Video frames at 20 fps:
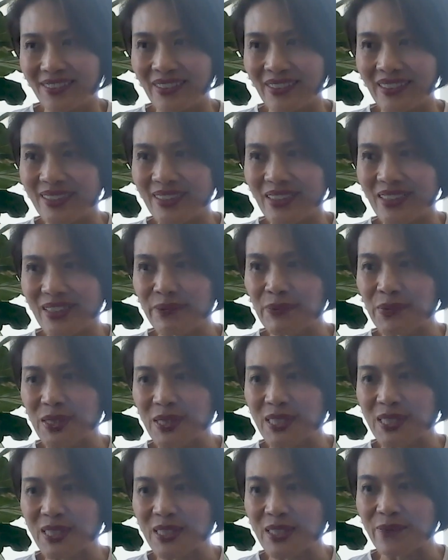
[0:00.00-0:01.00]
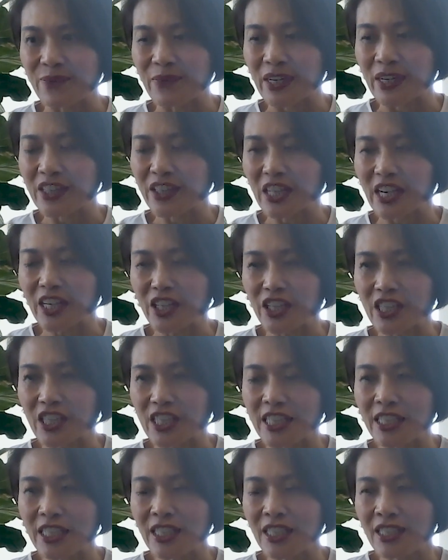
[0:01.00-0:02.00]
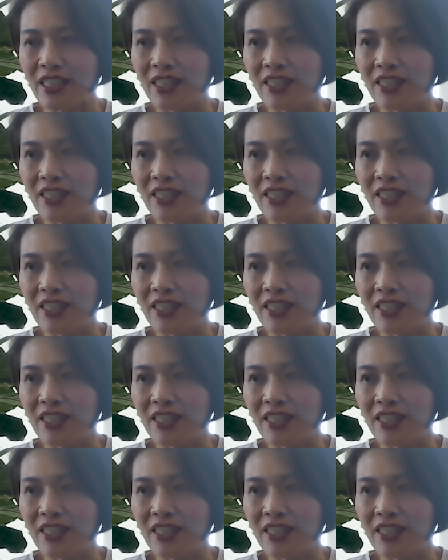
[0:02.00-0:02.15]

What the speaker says: Well, support system, actually,